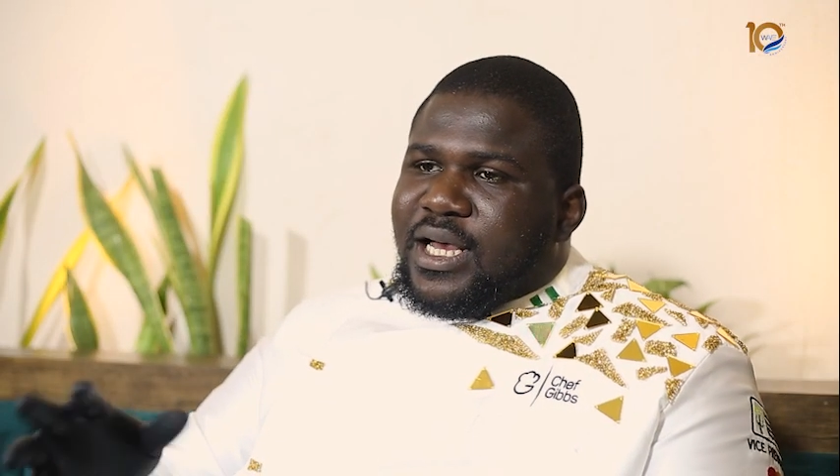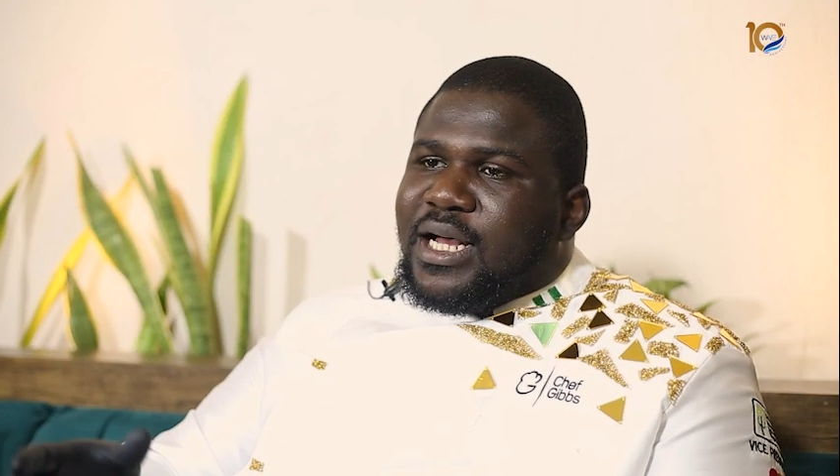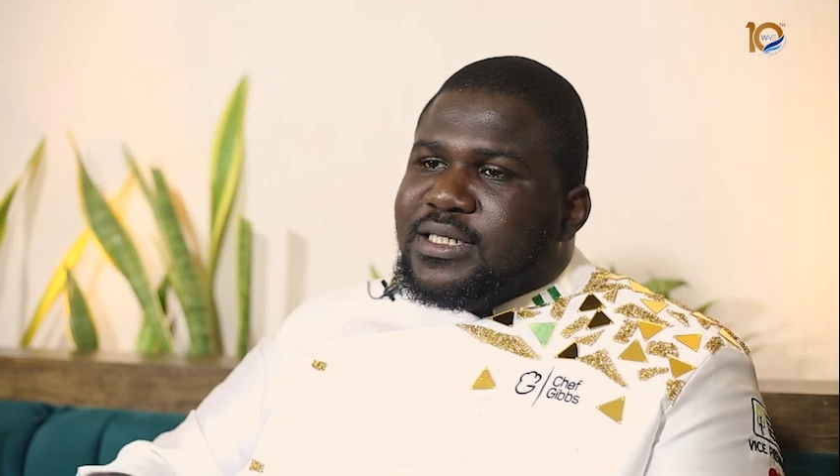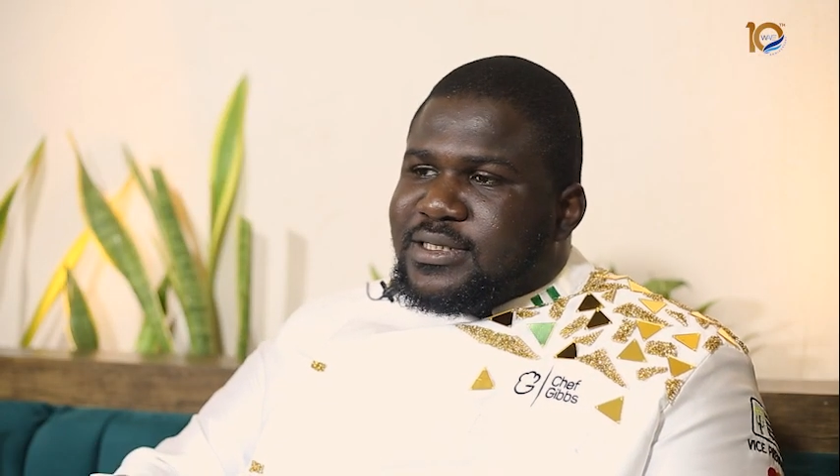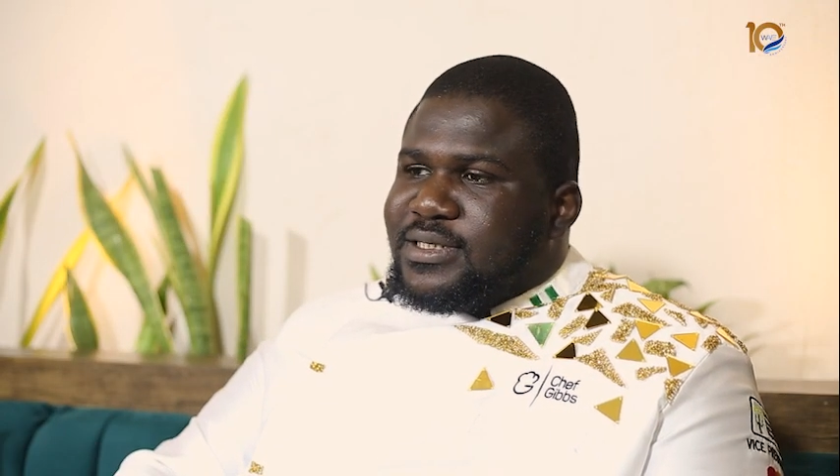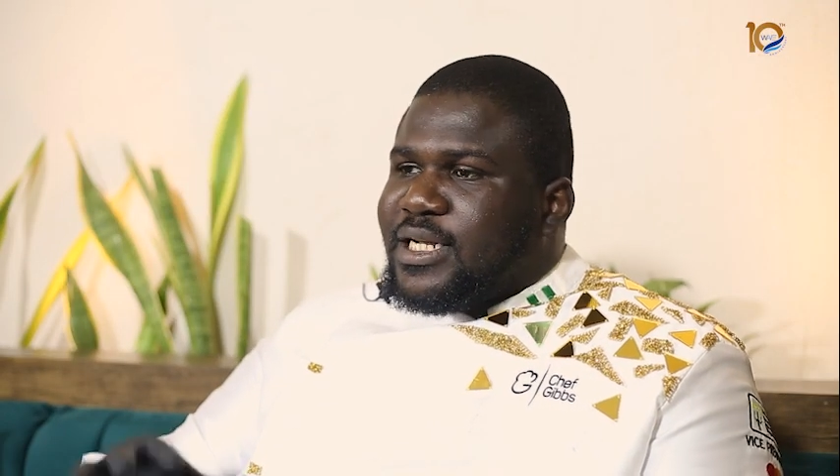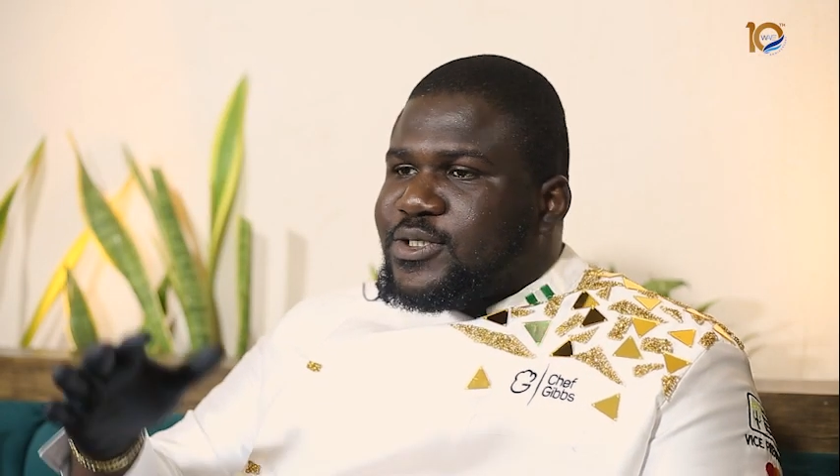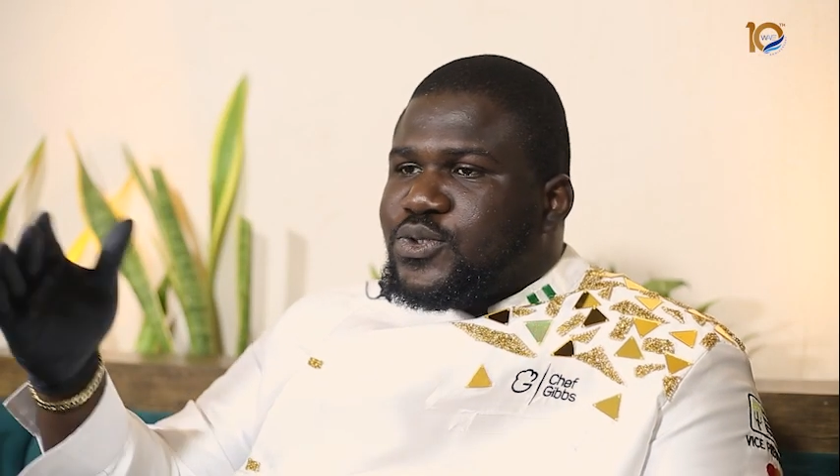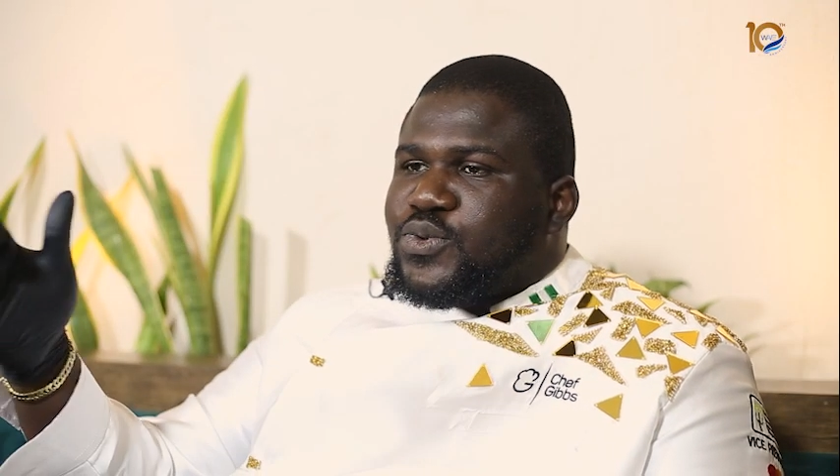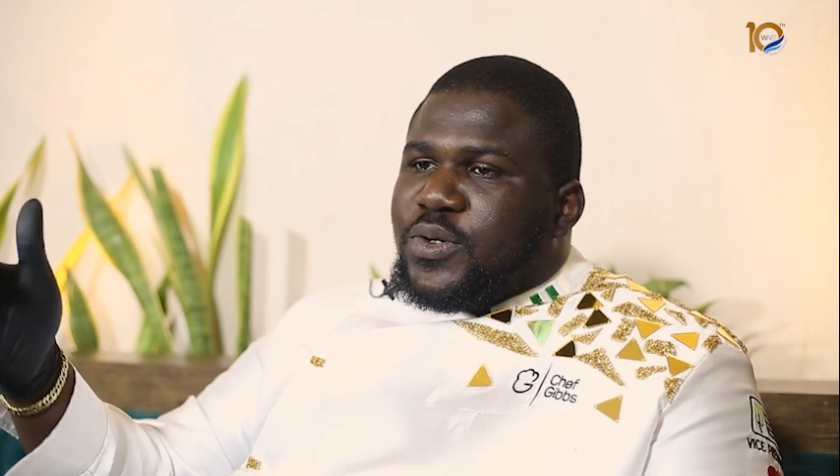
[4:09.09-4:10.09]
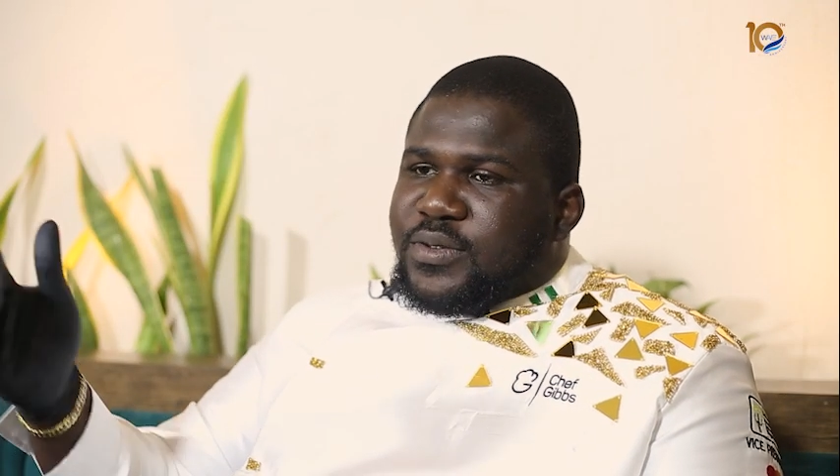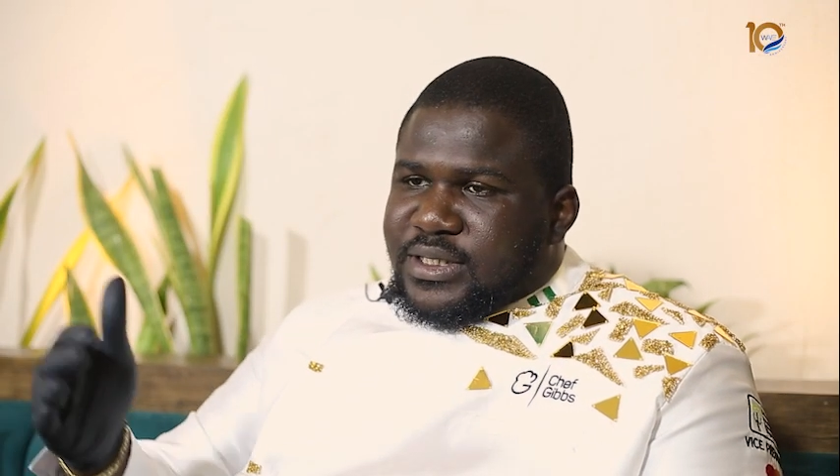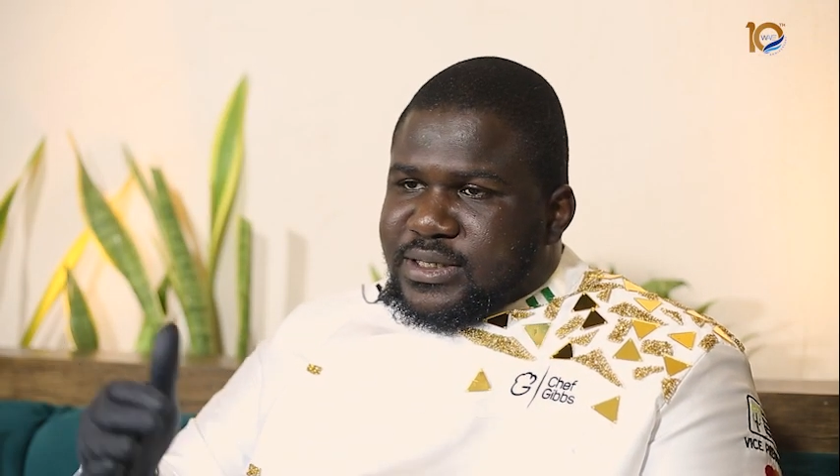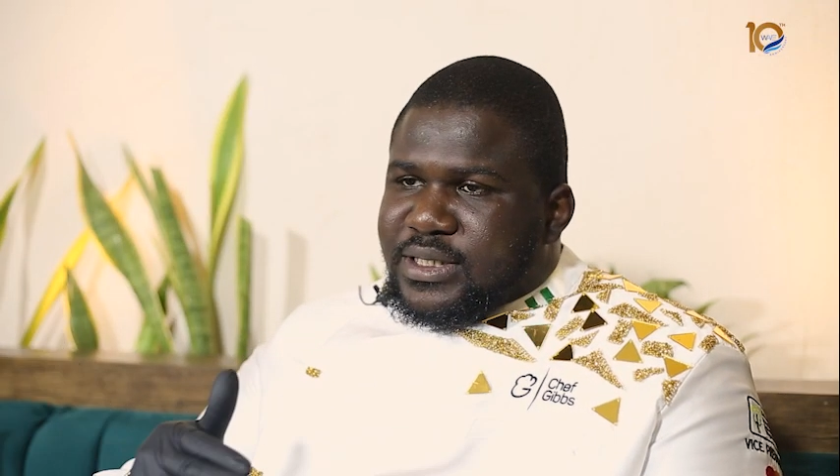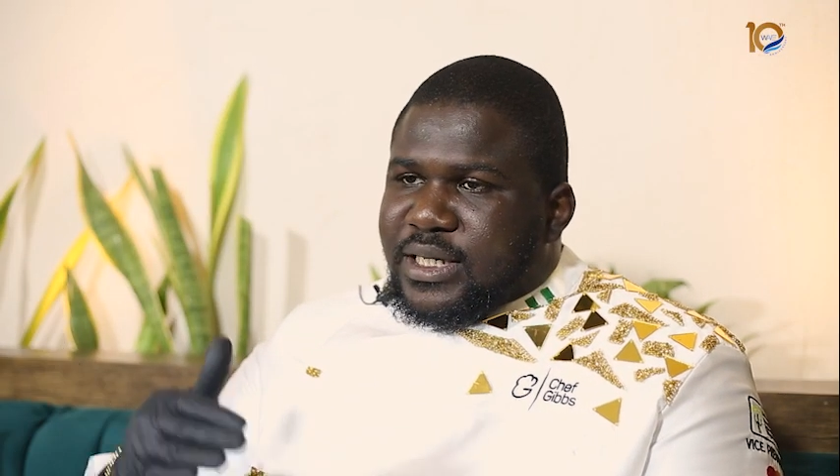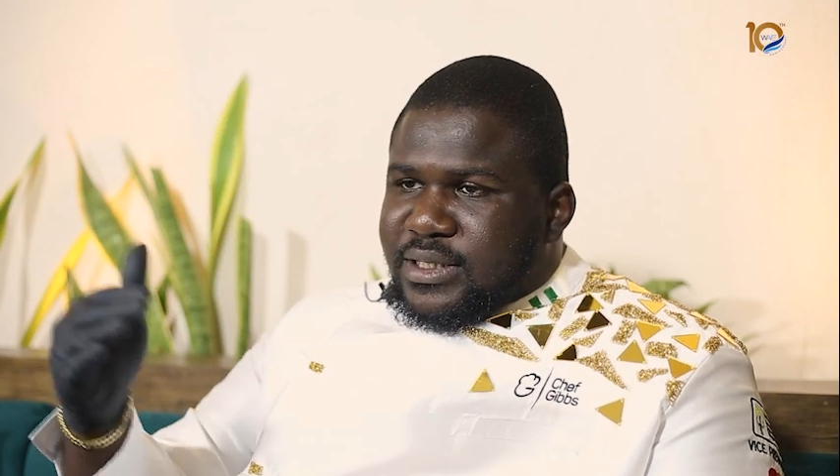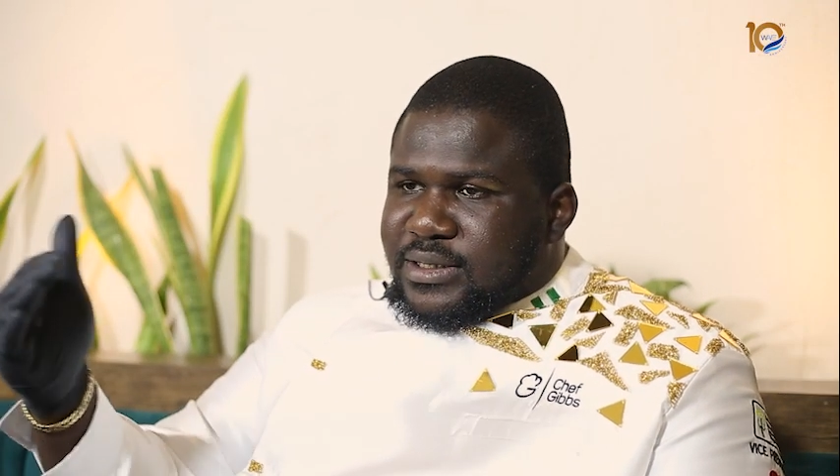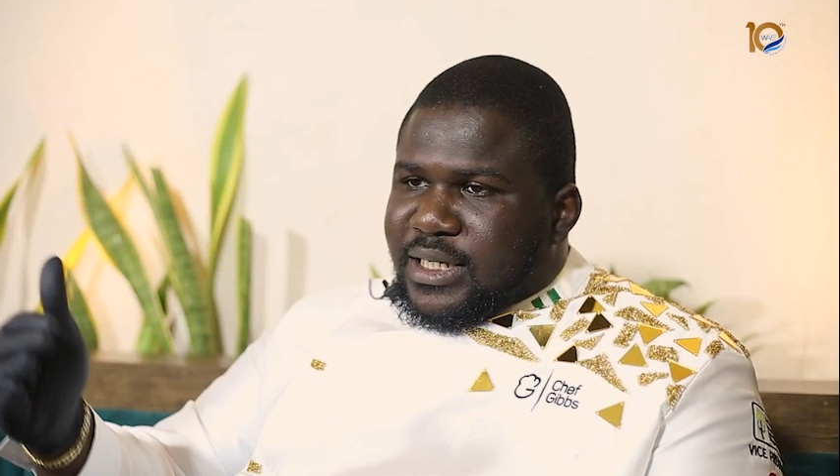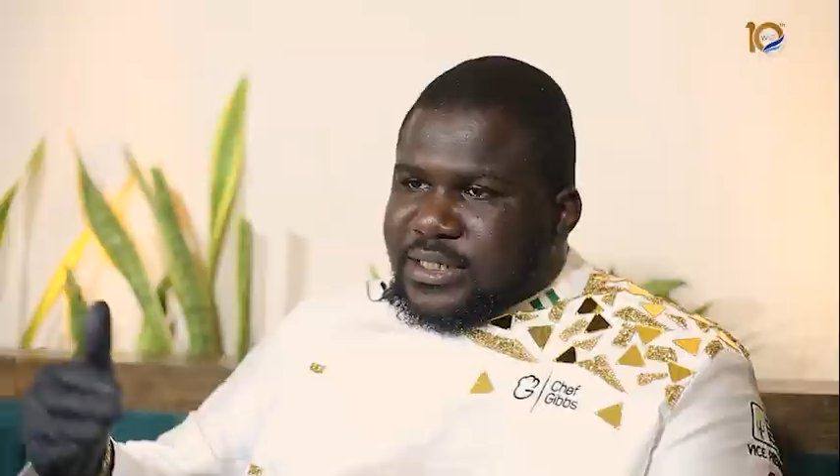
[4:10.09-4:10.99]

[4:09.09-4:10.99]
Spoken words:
and start to do all these things